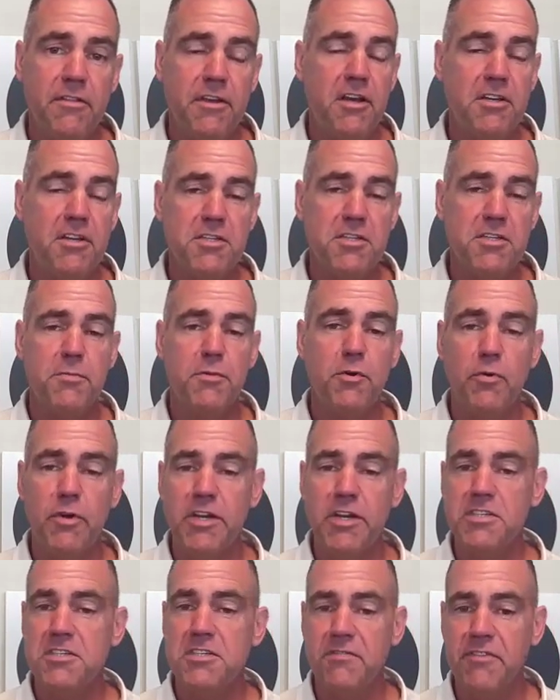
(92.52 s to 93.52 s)
customer
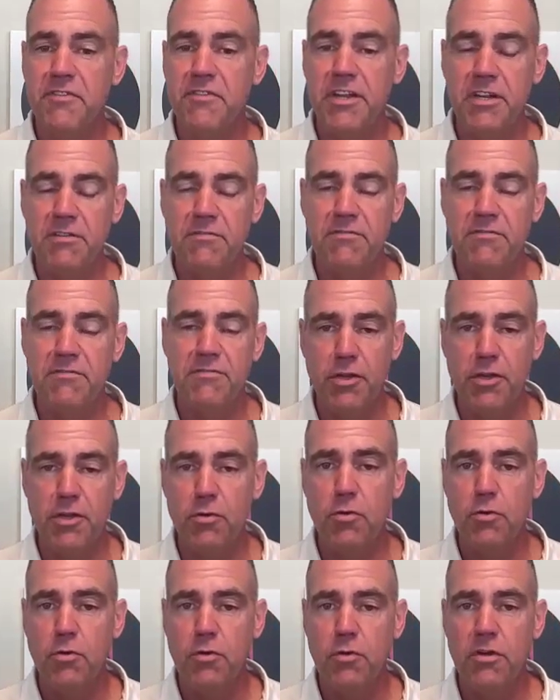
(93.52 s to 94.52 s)
when it's convenient for
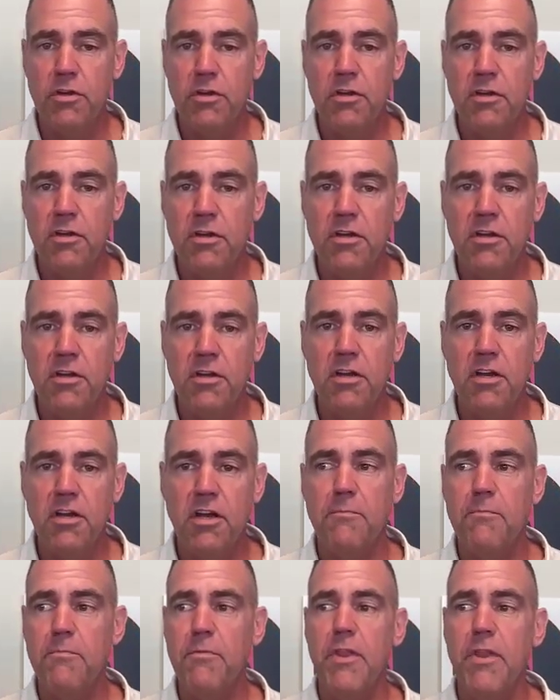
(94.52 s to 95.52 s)
you.
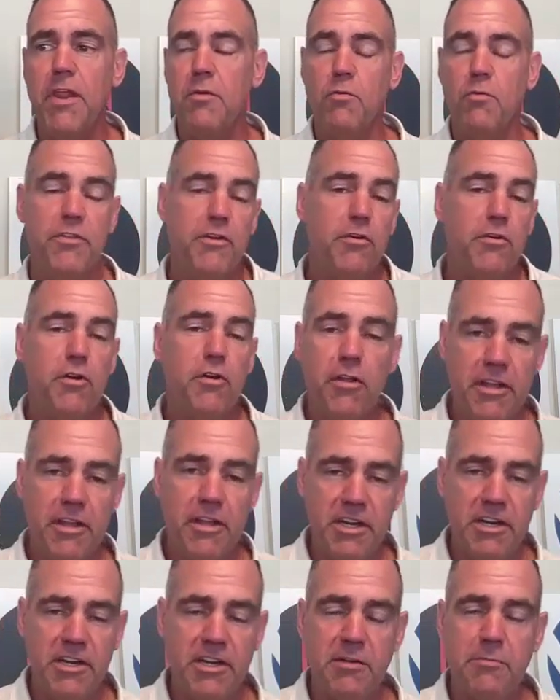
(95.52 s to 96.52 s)
When they're
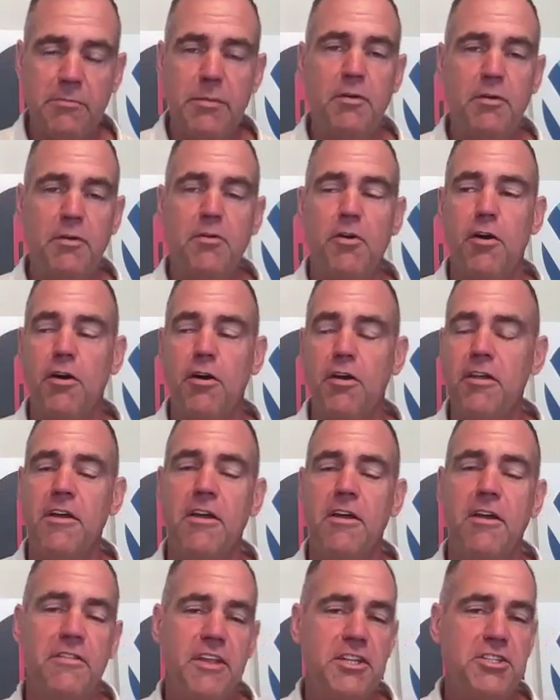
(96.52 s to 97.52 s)
calling an inbound
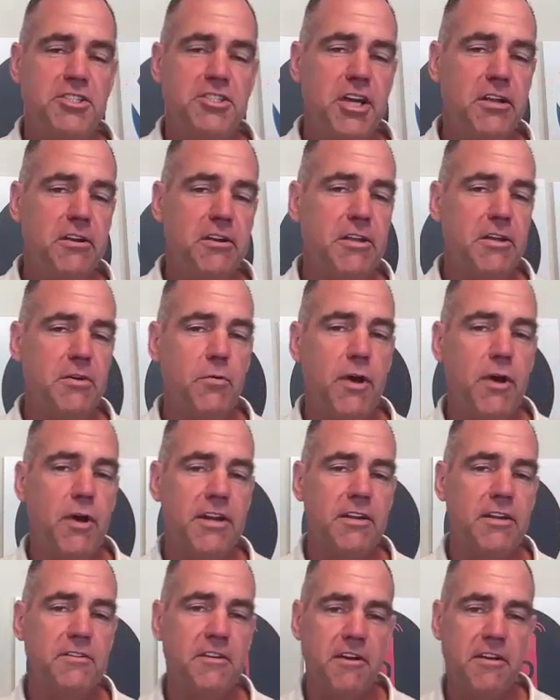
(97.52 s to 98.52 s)
call, they generally
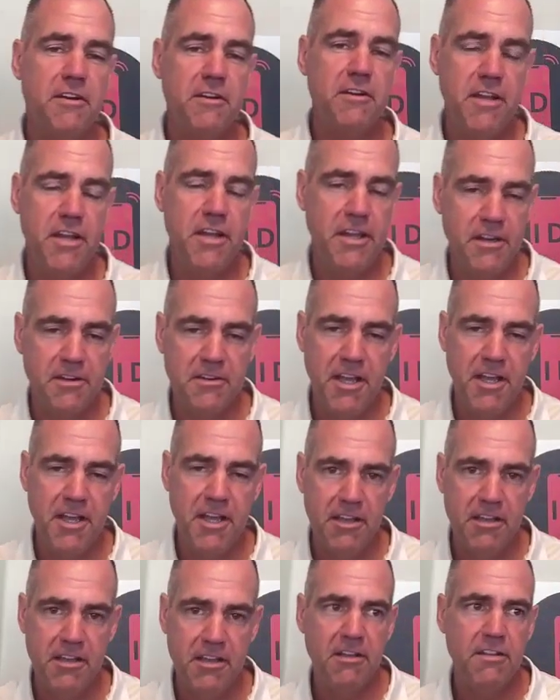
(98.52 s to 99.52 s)
want it done at a
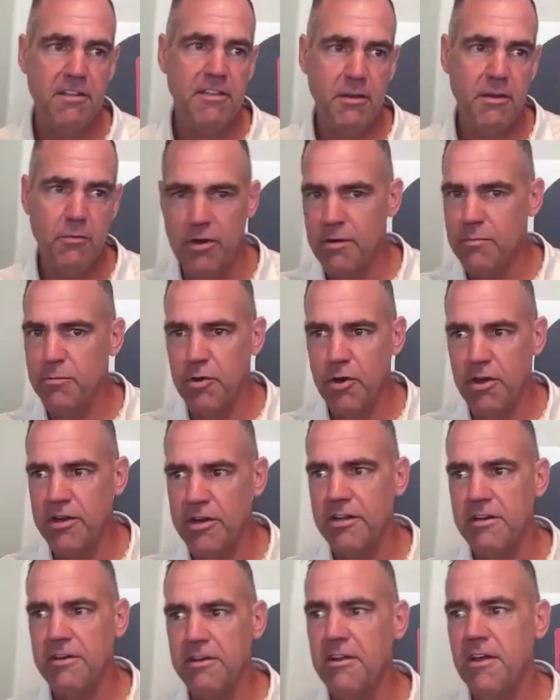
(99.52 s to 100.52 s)
day. They want it
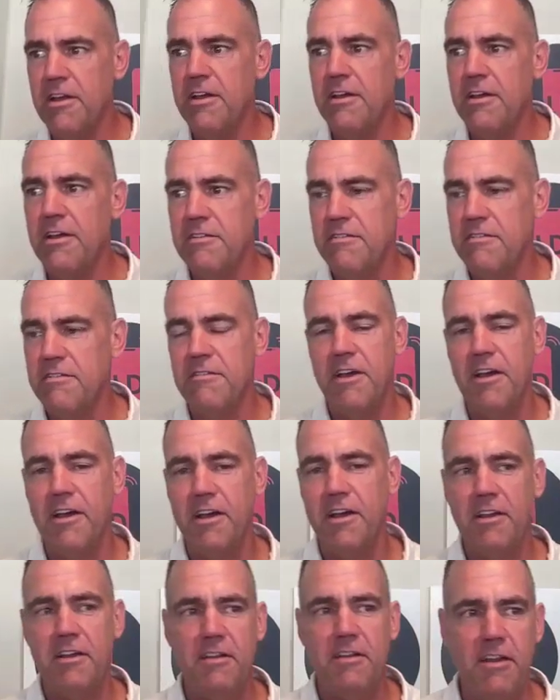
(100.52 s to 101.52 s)
brought in
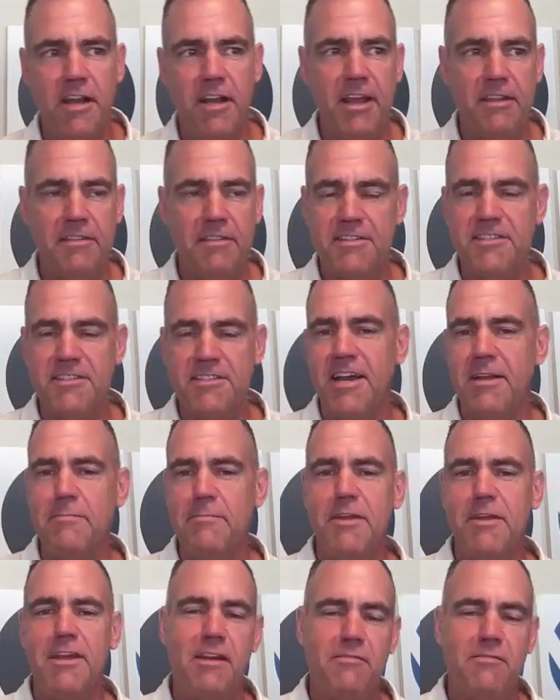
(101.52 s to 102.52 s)
at the
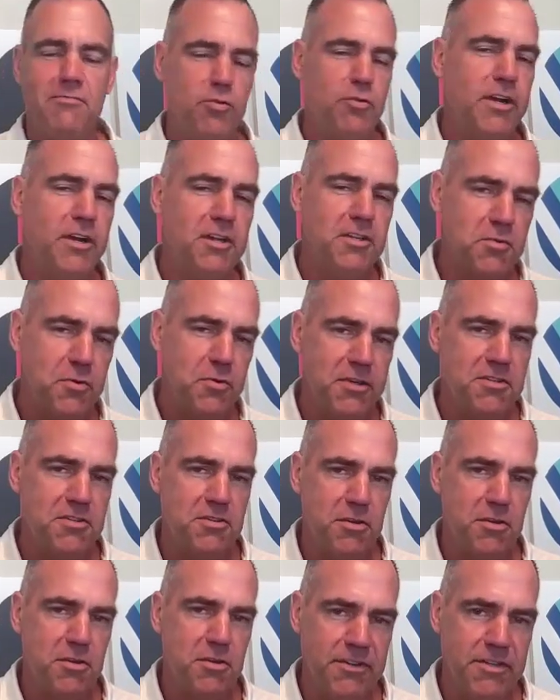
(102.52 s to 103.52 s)
time that everyone else wants
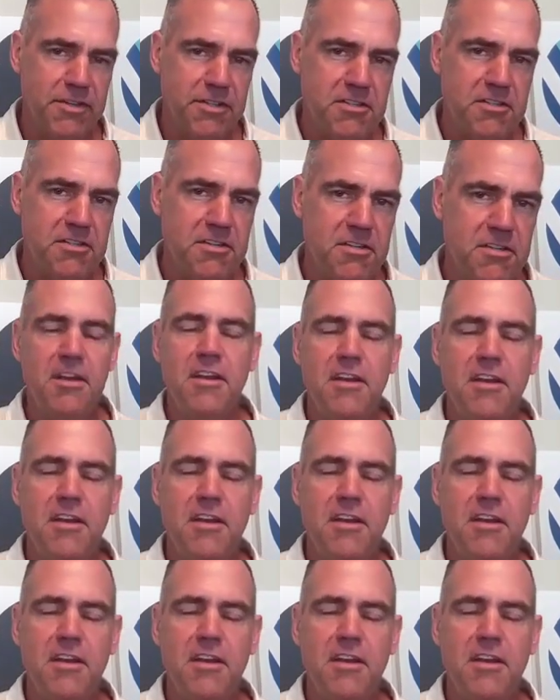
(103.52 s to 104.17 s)
service,